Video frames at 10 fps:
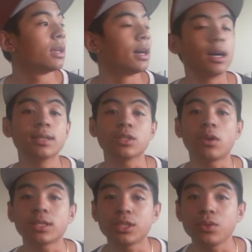Uh, so
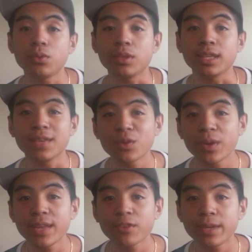onto the
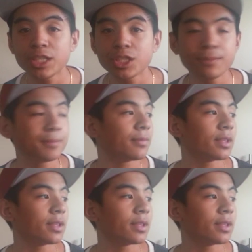giveaway information.